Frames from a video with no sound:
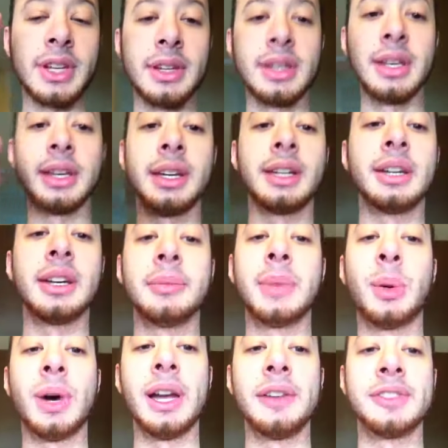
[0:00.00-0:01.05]
the my
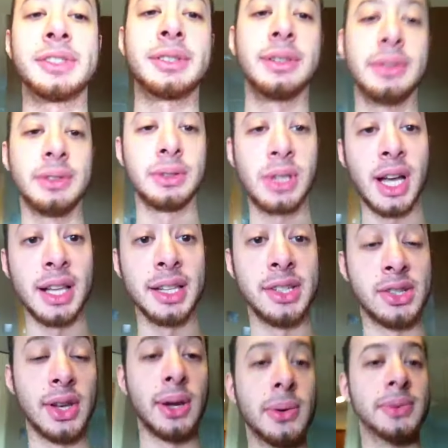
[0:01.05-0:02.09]
wife's
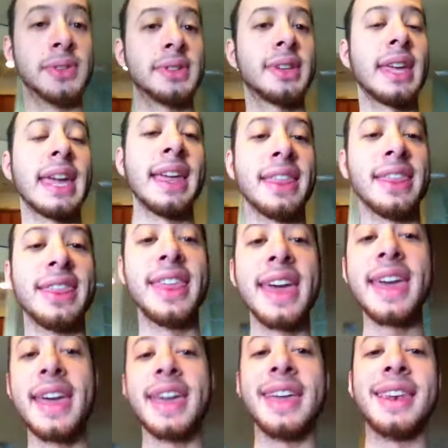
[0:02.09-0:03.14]
college loans, and
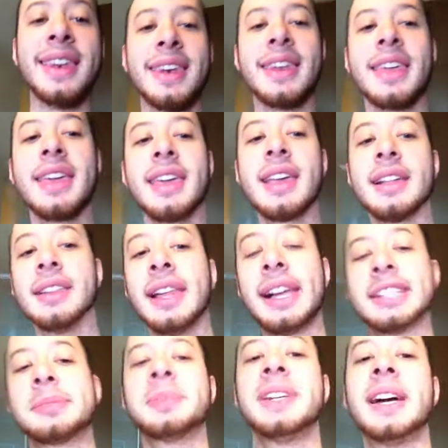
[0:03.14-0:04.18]
then
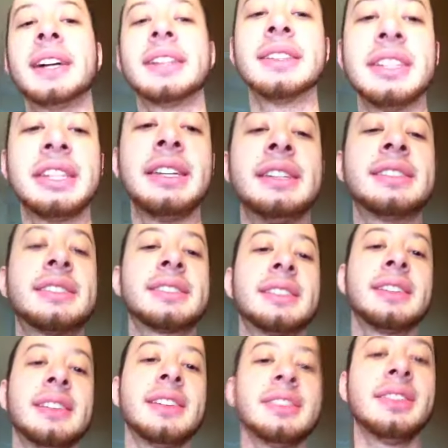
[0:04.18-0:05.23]
last but not least,
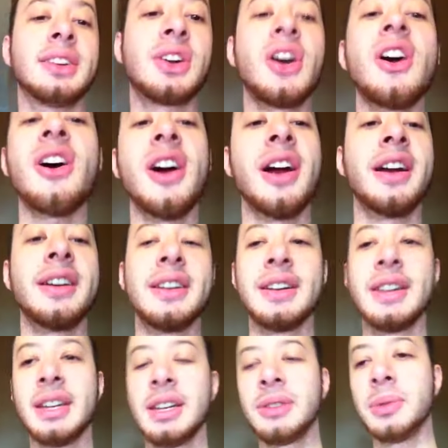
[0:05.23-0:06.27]
the car,
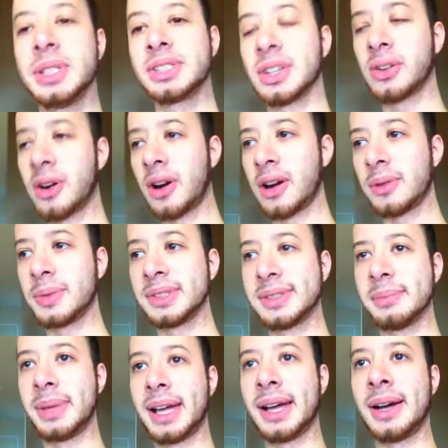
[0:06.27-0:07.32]
which the car was
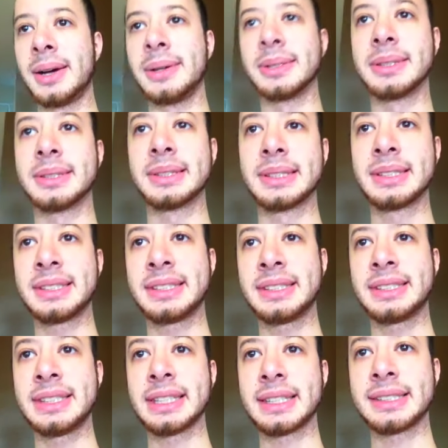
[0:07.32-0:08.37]
about
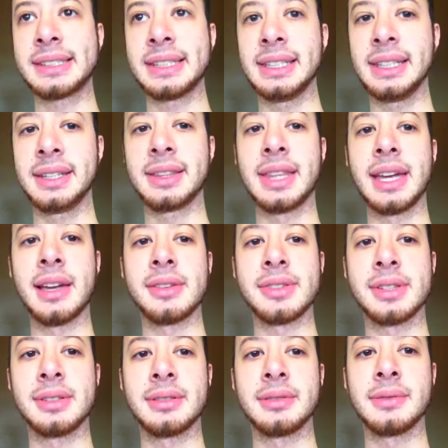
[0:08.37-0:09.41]
sixteen
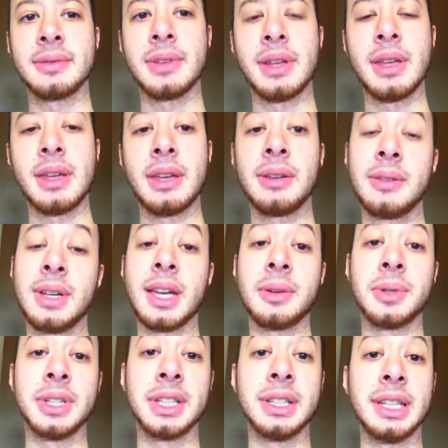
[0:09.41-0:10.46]
thousand. We got
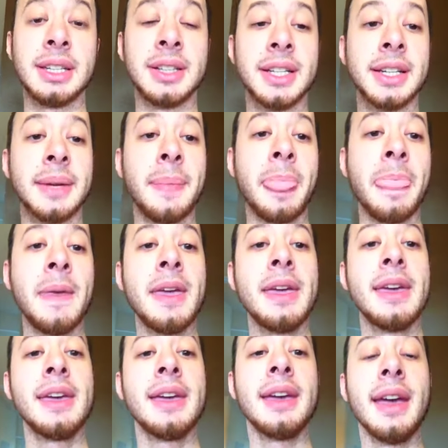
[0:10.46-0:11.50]
a really good deal on it.
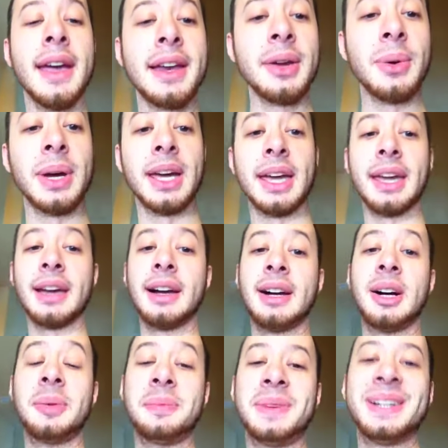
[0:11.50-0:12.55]
Anyway,
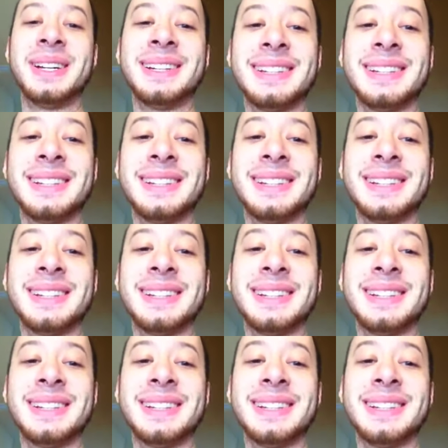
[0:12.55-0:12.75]
um,